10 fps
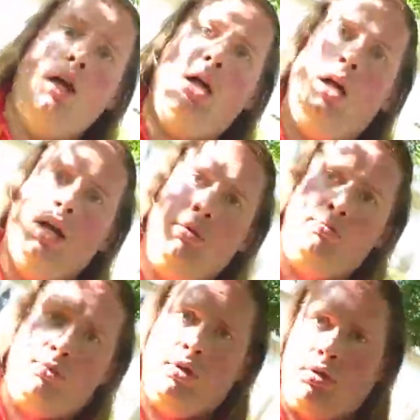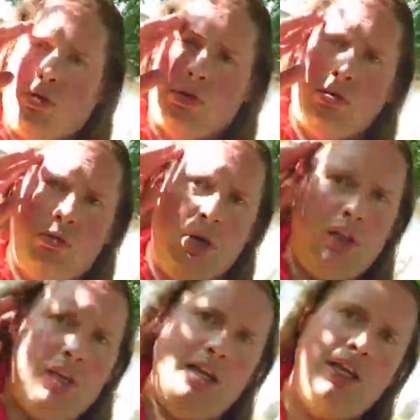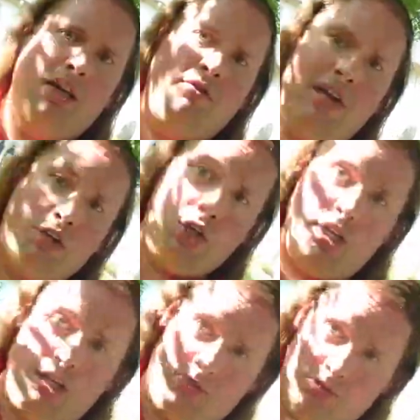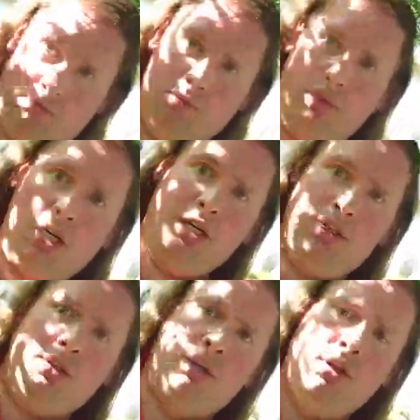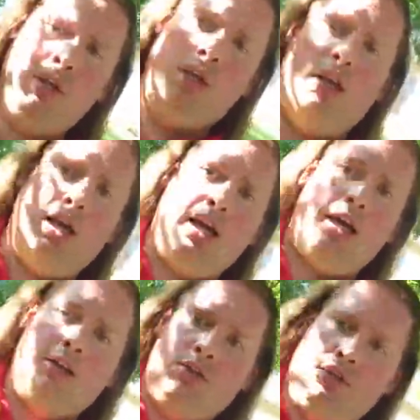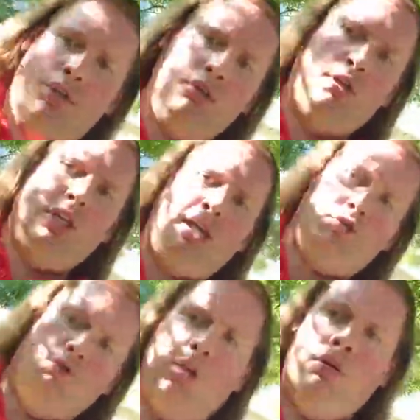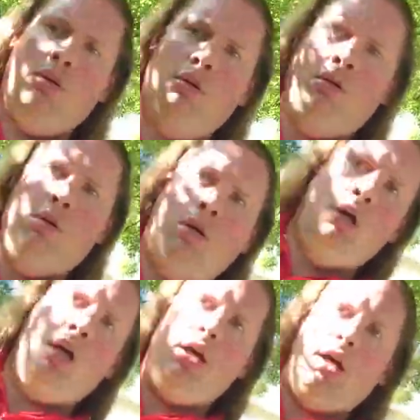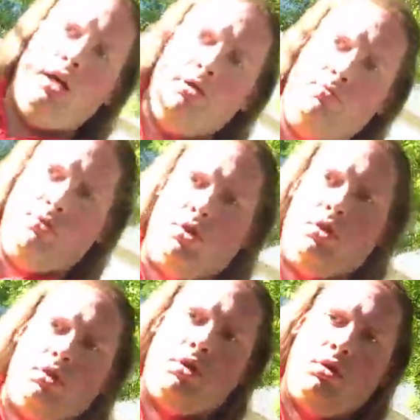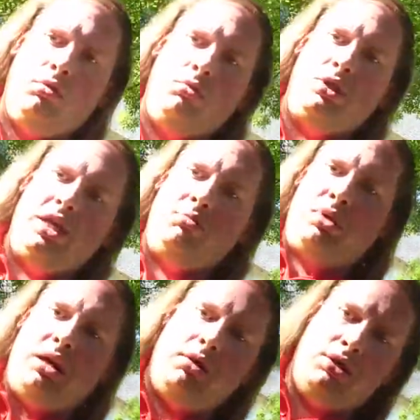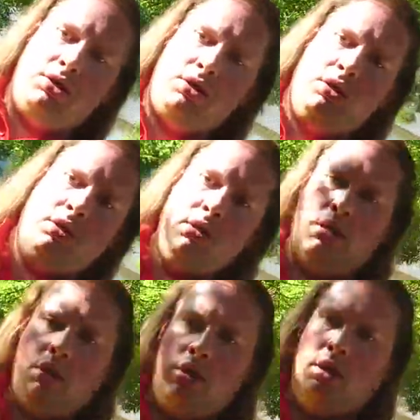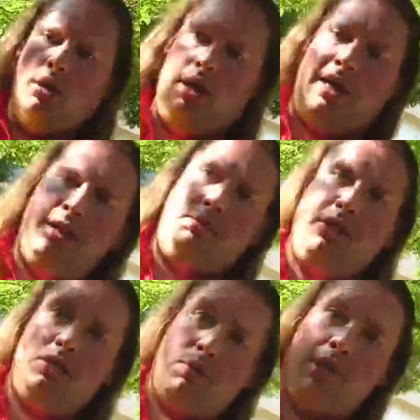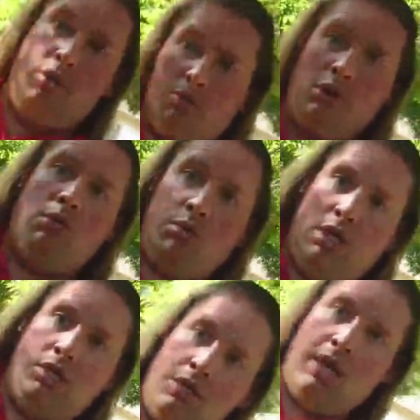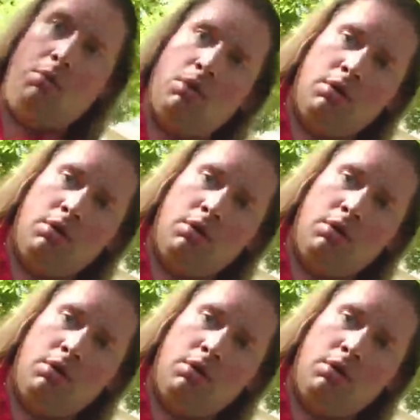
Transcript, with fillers: um, where they eventually died and Catherine uh, was then buried at the place where her monument is now.